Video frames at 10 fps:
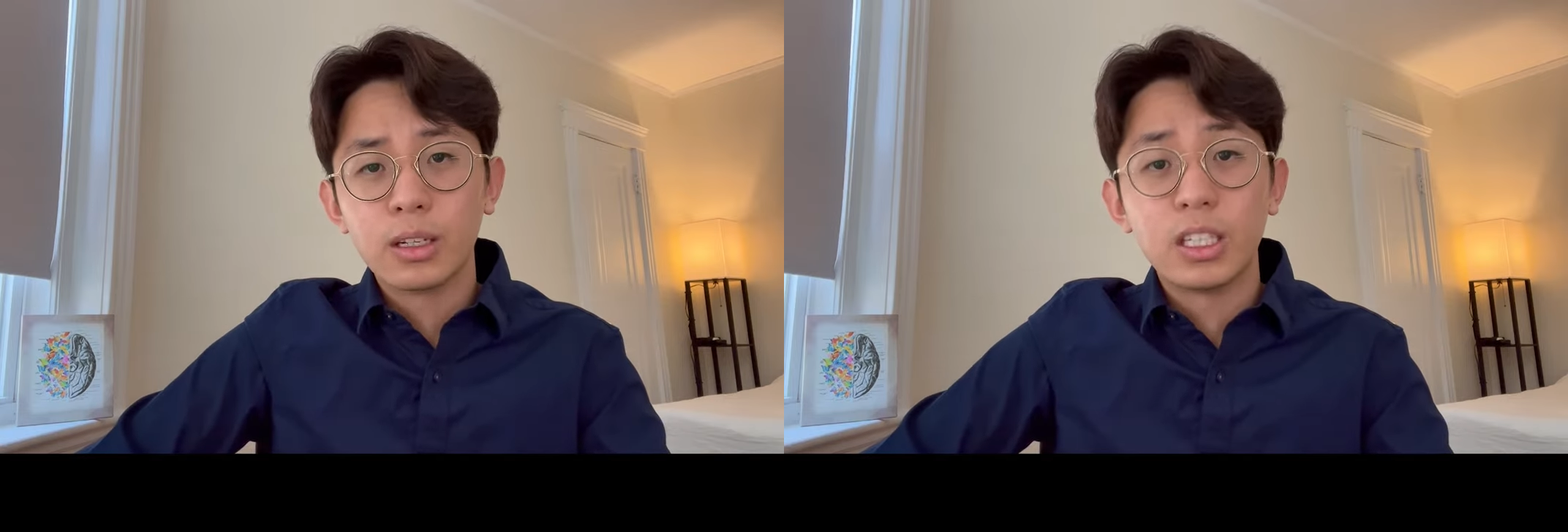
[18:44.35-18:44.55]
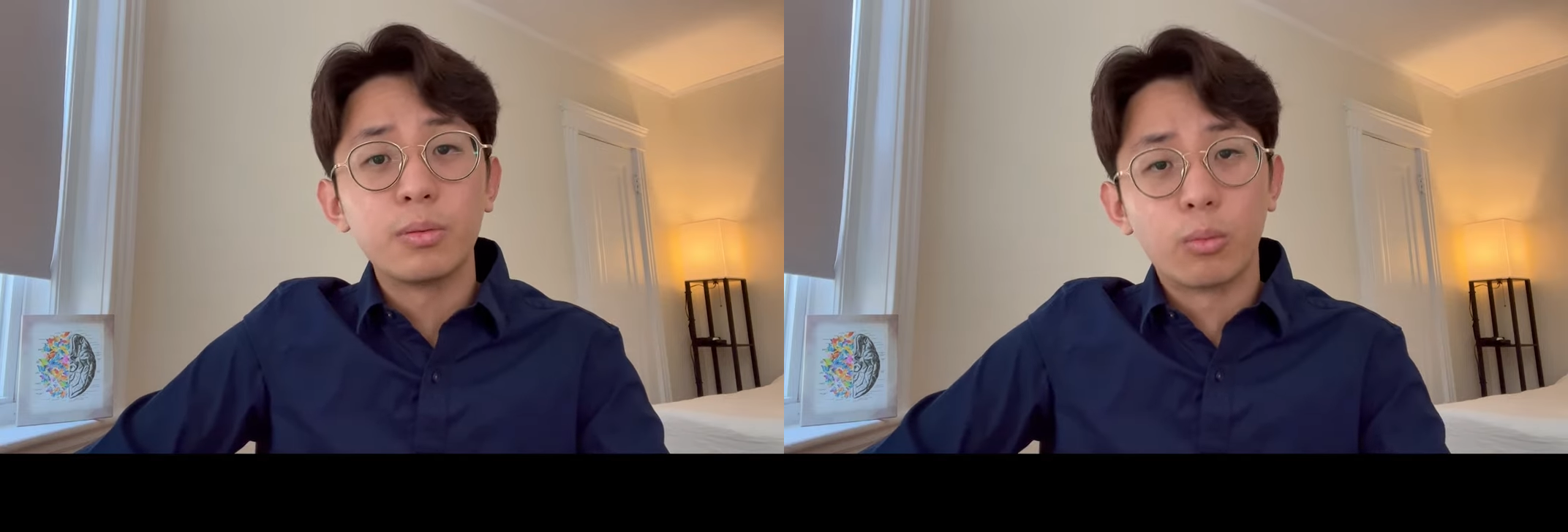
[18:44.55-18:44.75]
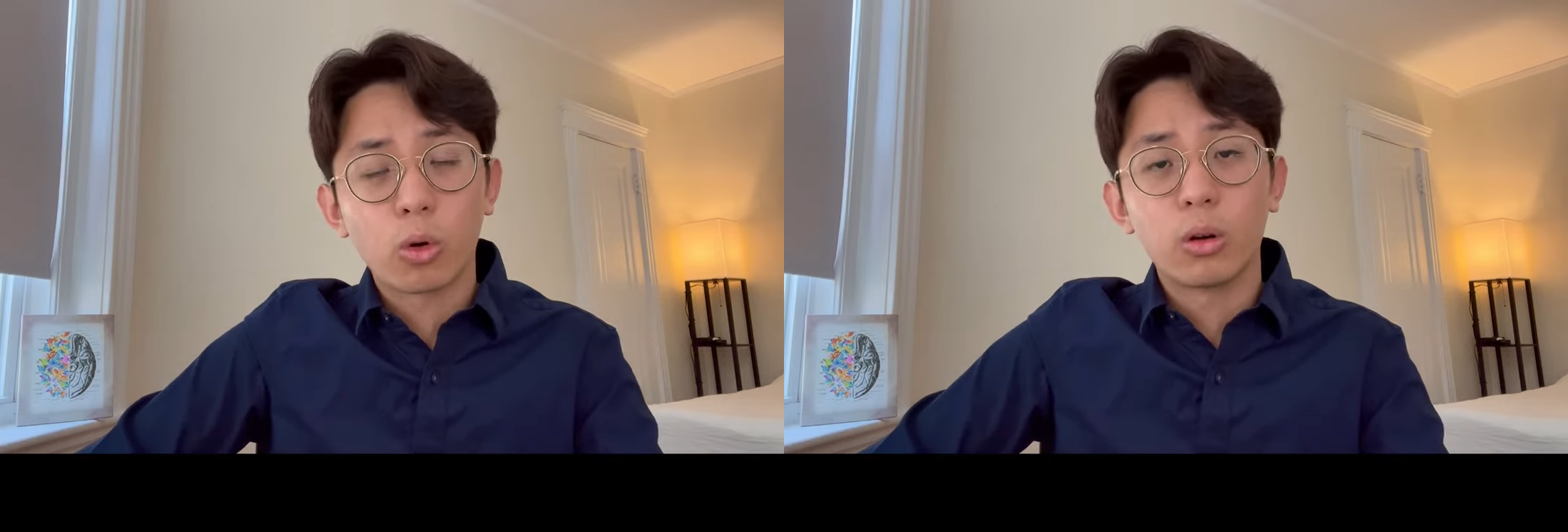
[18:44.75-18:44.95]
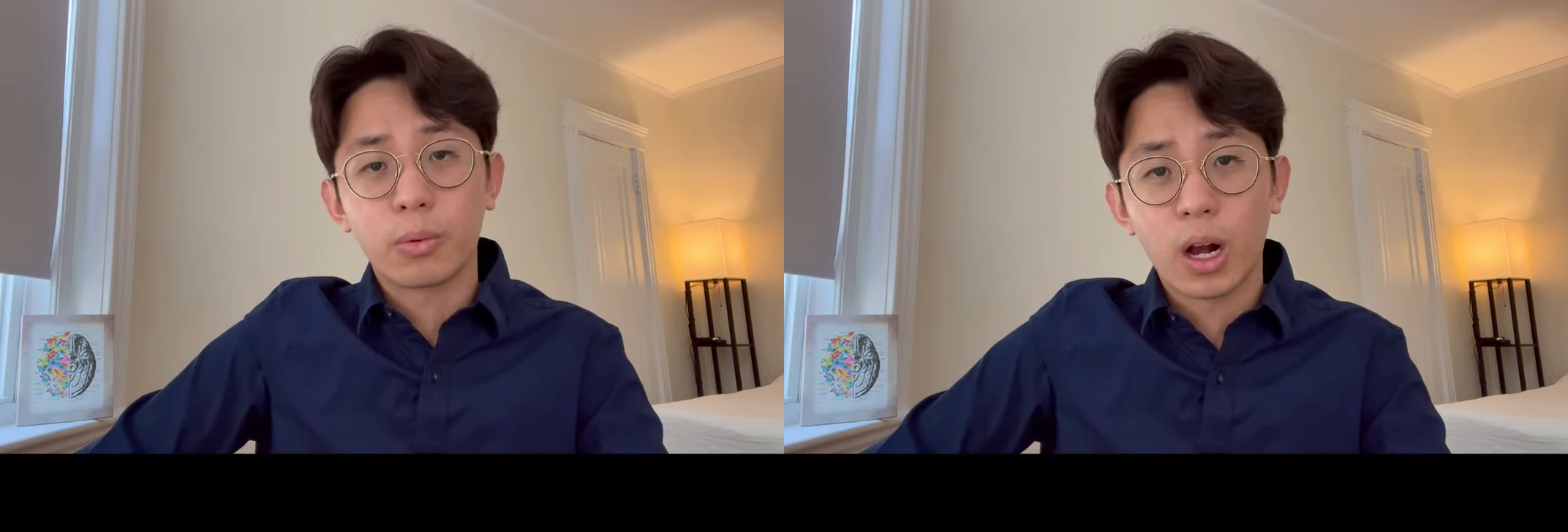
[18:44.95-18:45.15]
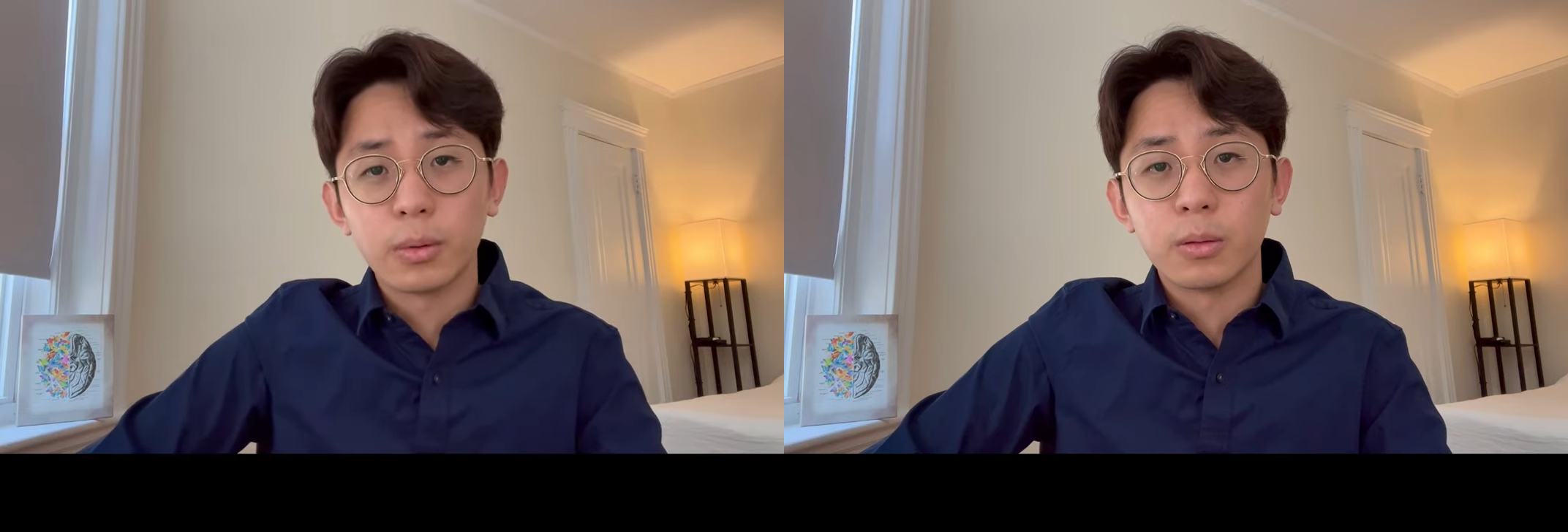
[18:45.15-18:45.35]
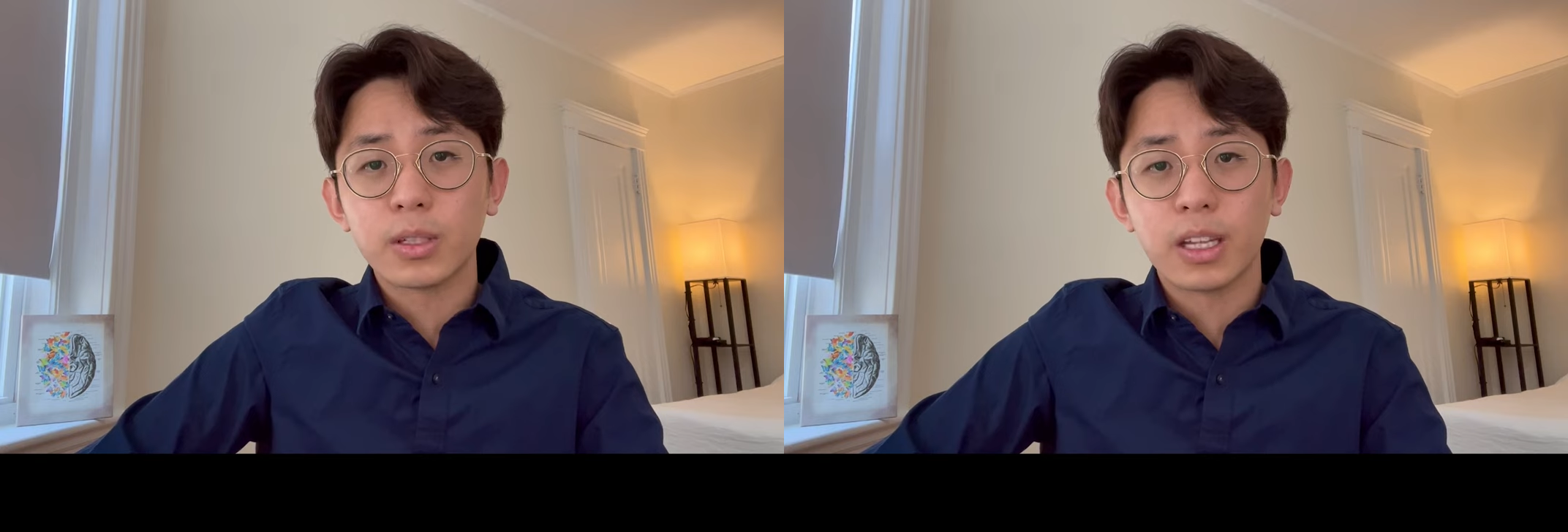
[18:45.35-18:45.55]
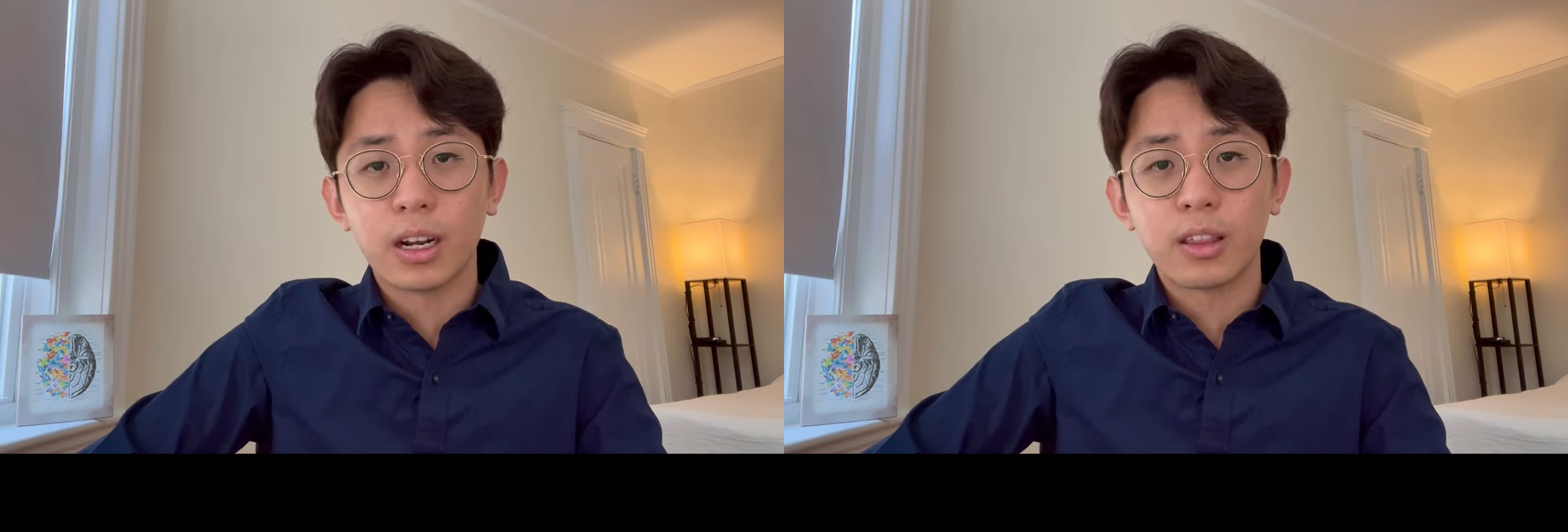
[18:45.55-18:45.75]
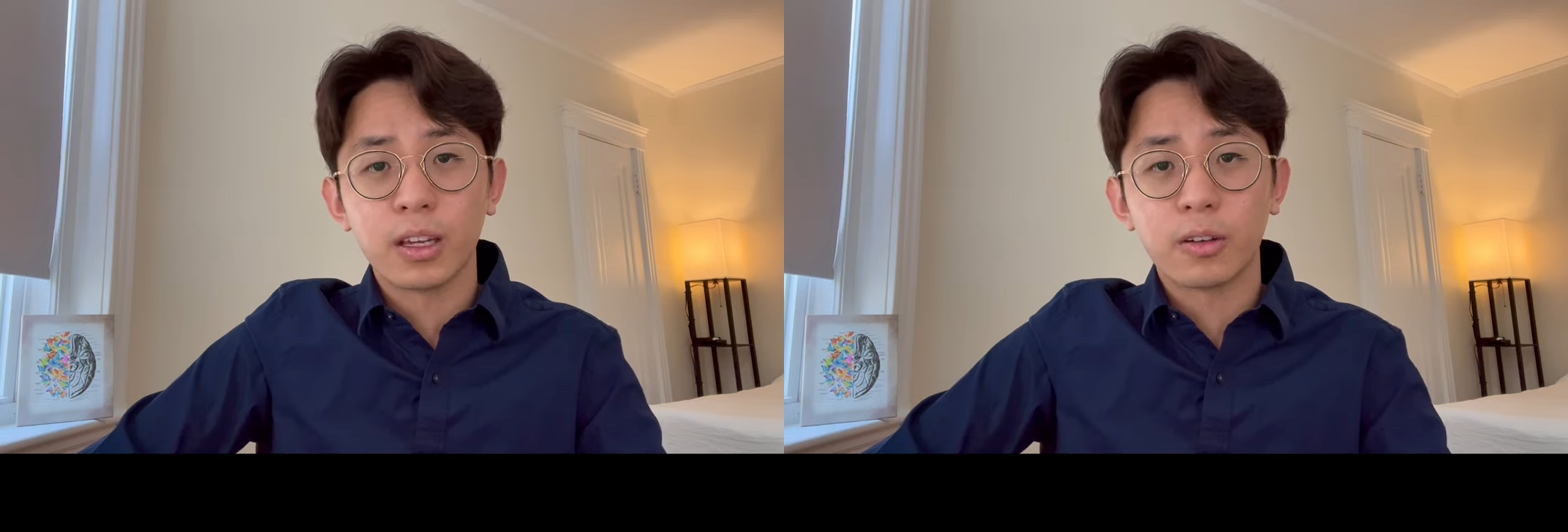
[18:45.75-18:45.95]
deep moral problems that
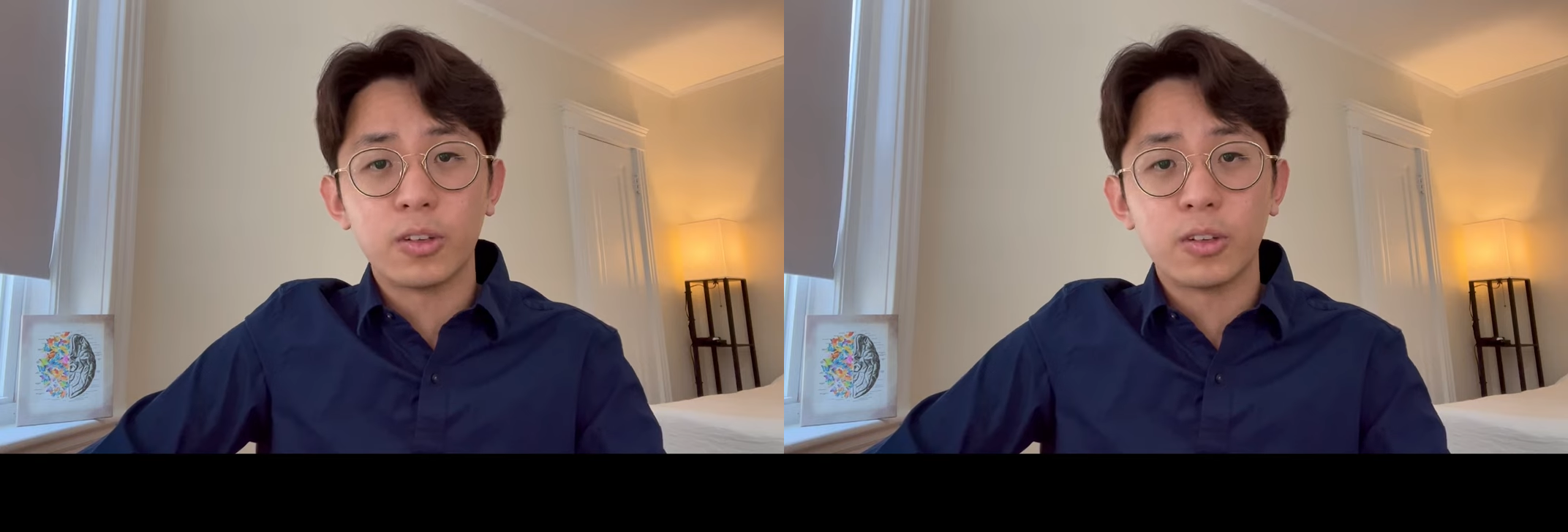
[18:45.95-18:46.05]
I think